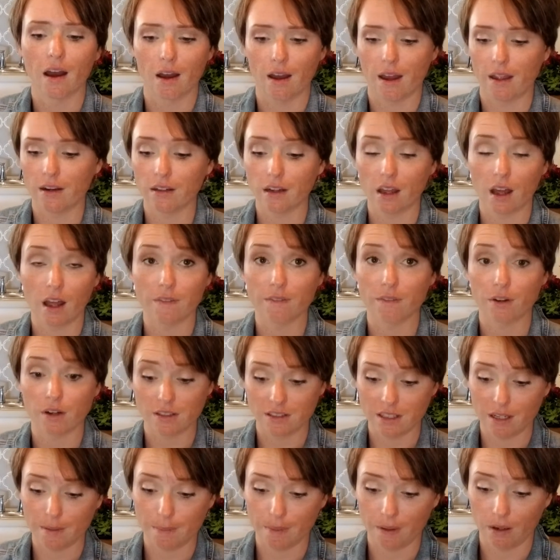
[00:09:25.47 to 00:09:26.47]
Not very
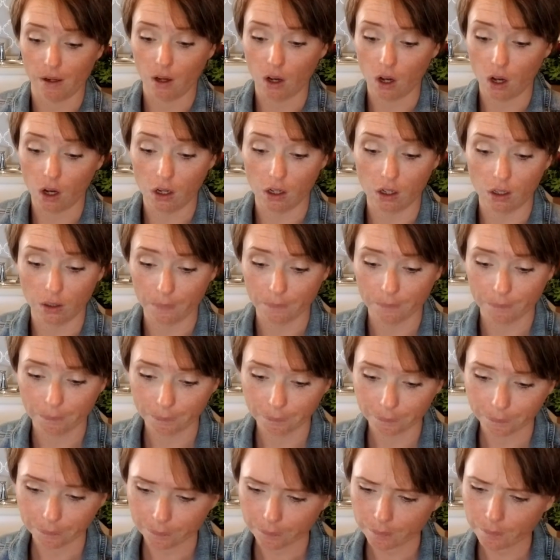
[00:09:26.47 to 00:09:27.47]
deep at all.
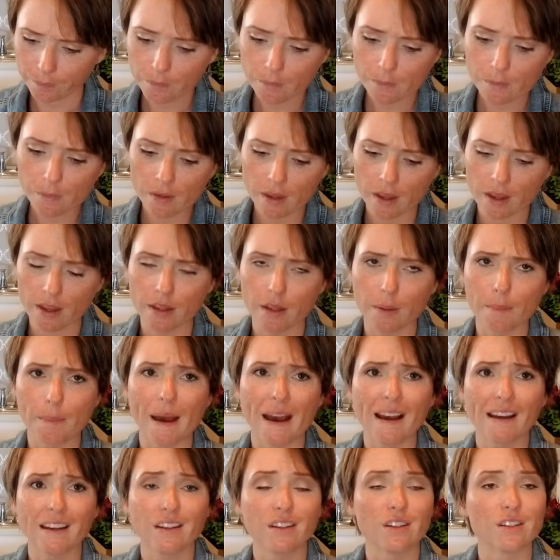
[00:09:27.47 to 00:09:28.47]
And the
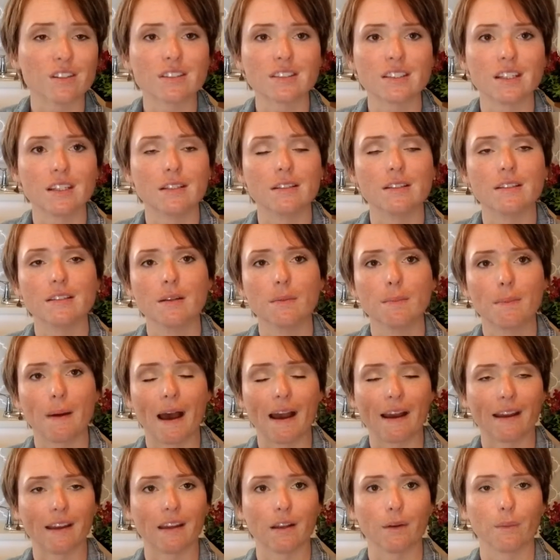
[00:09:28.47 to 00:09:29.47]
back of your seed
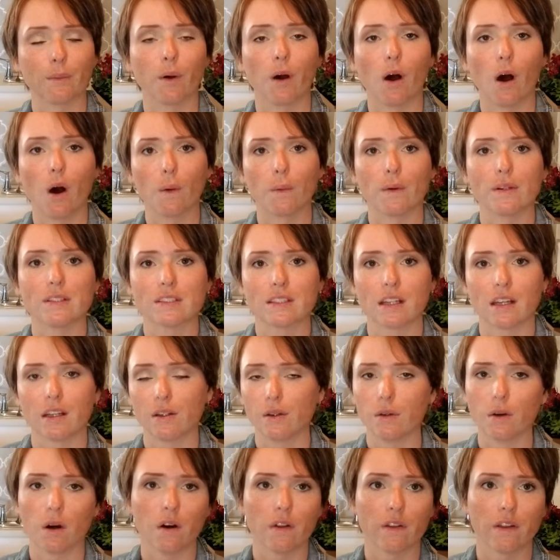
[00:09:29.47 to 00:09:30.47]
packet will always tell
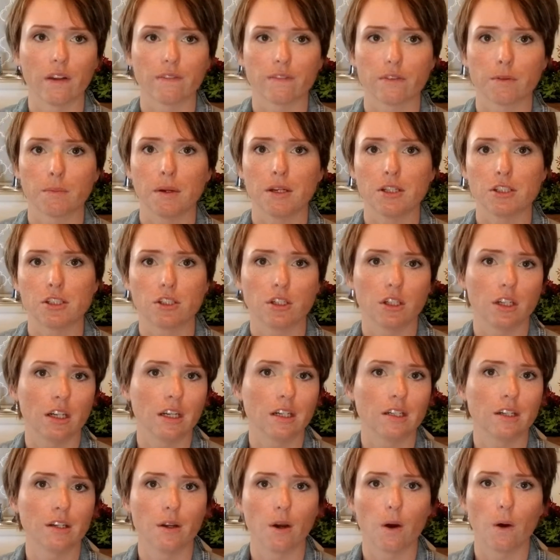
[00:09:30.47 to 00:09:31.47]
you all the information you need
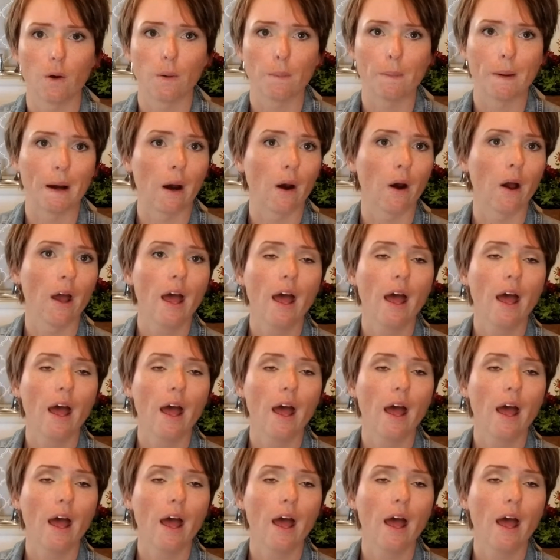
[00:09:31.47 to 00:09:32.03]
to know about